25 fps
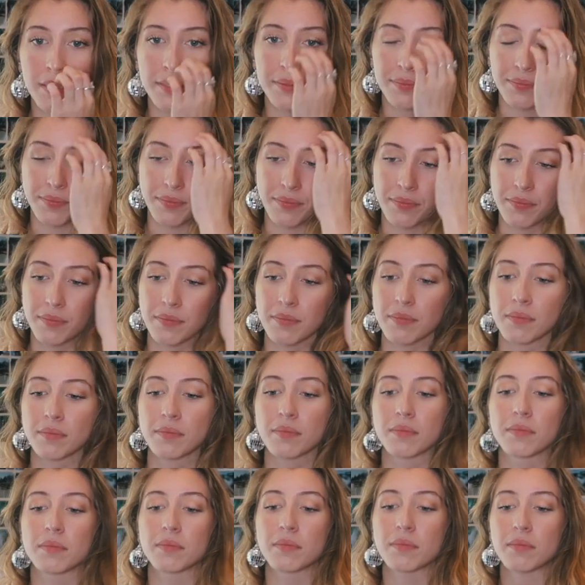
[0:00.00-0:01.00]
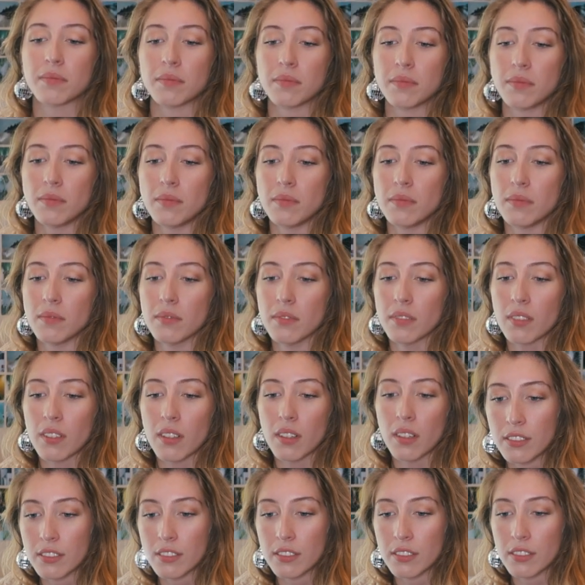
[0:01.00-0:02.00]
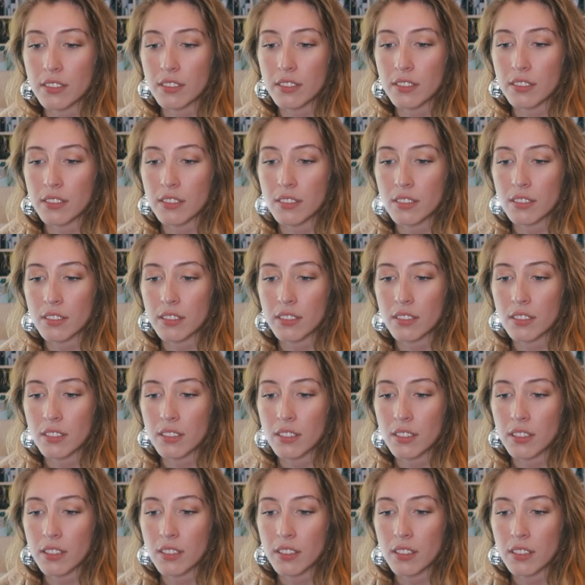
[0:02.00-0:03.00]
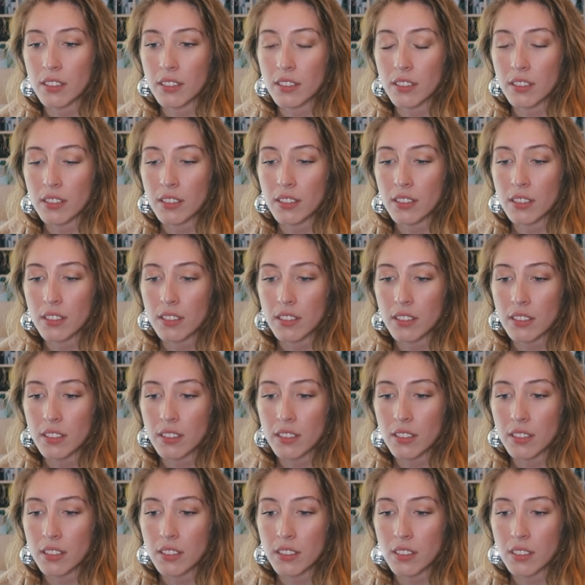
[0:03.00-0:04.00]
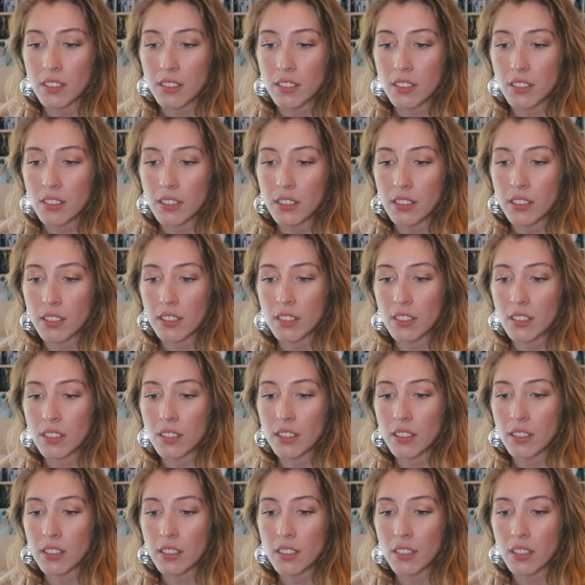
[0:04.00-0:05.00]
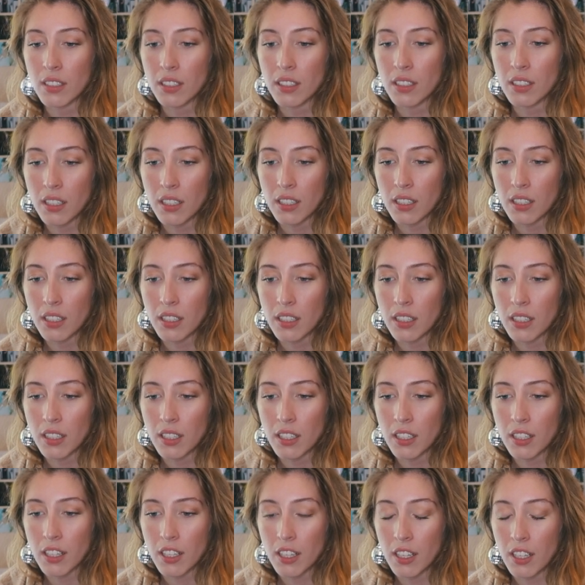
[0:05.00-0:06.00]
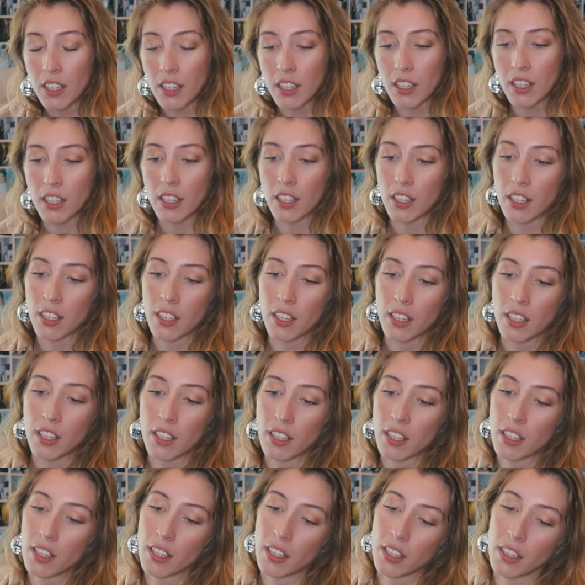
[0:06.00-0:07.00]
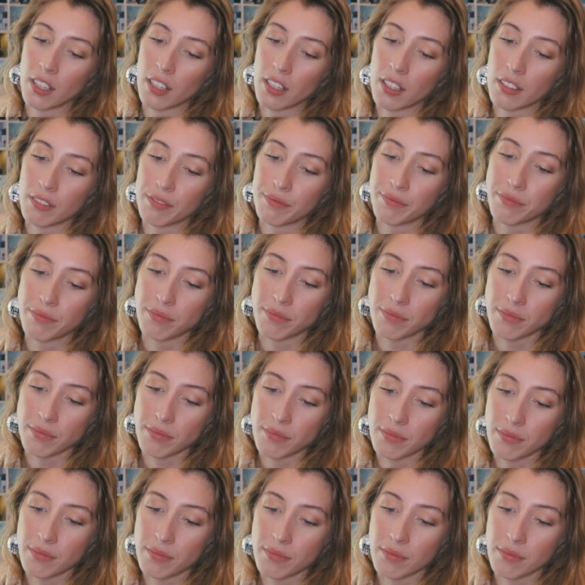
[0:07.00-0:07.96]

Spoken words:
[no speech]